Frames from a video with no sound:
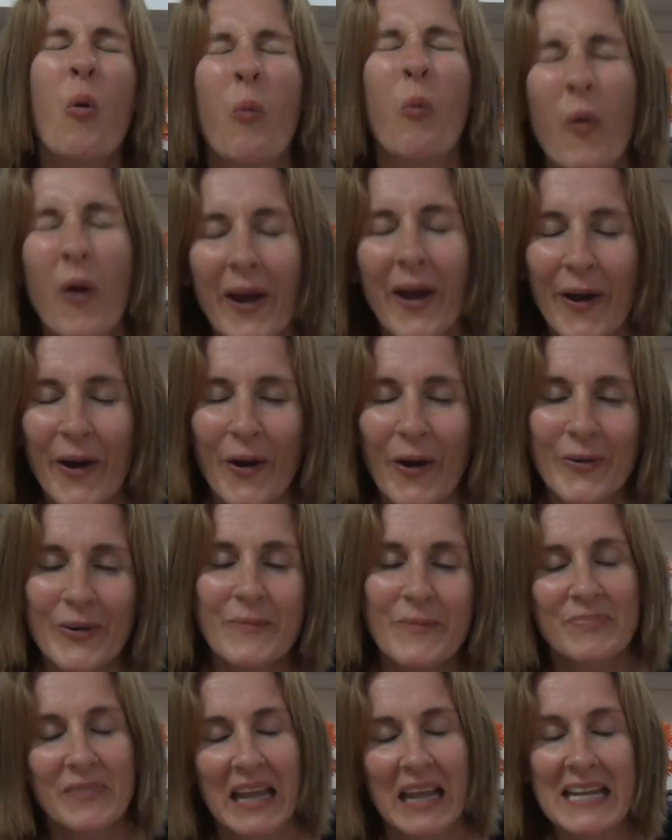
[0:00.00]

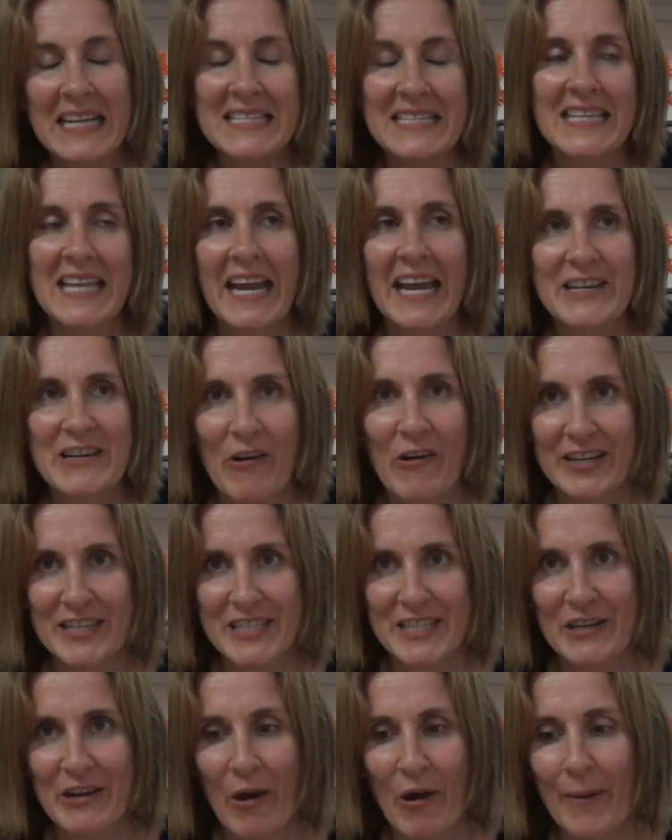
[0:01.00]
Well, let's say
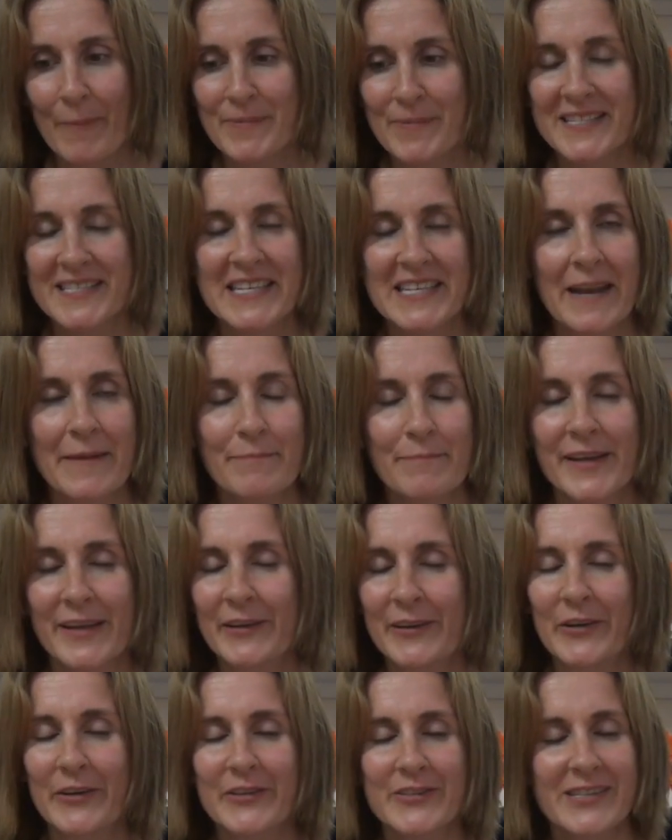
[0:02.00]
99%
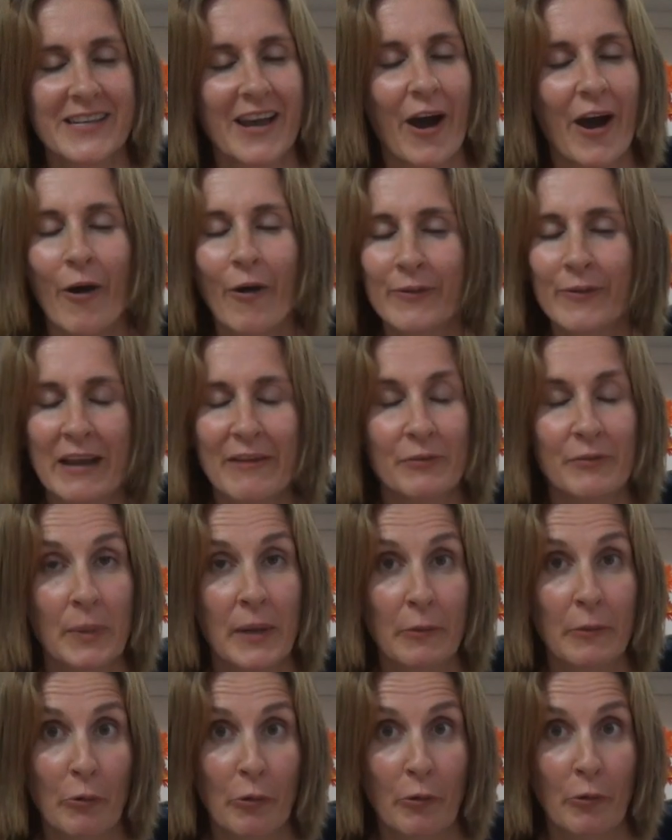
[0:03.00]
because I'll never
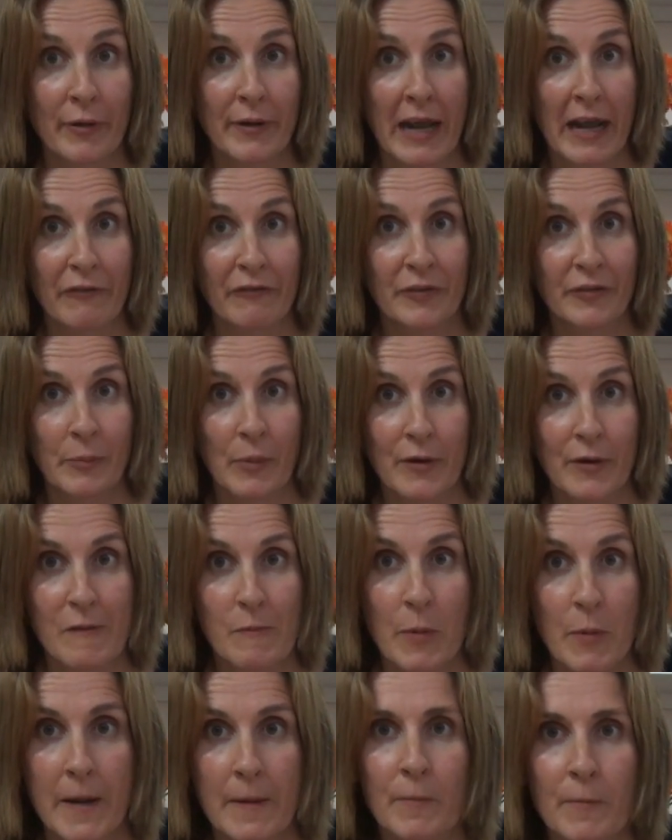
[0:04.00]
be raw enough for
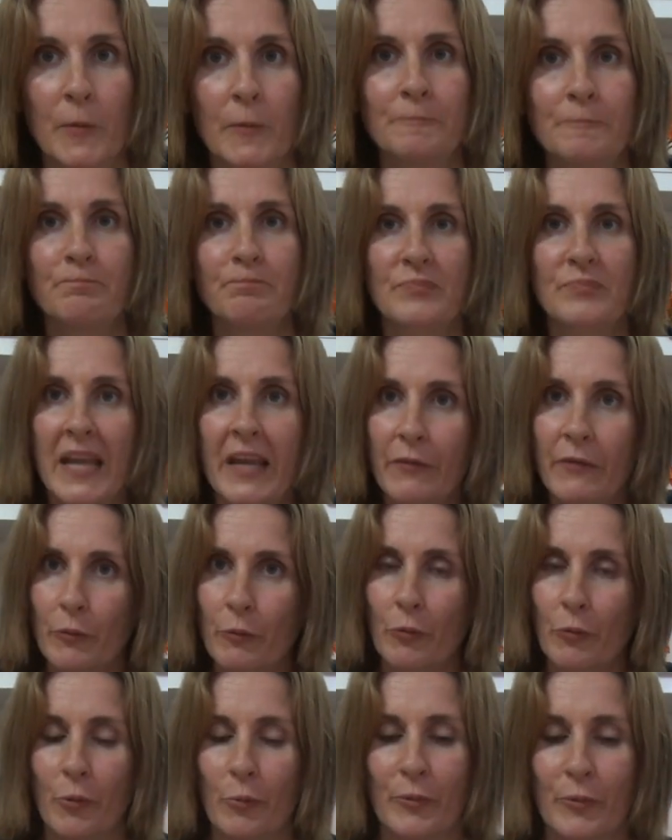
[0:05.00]
most people in the
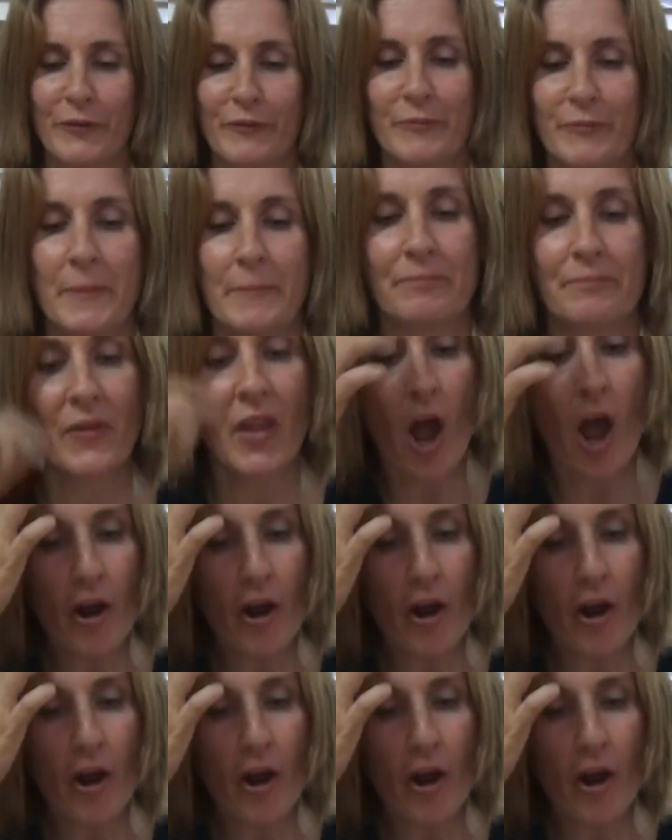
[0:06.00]
raw movement.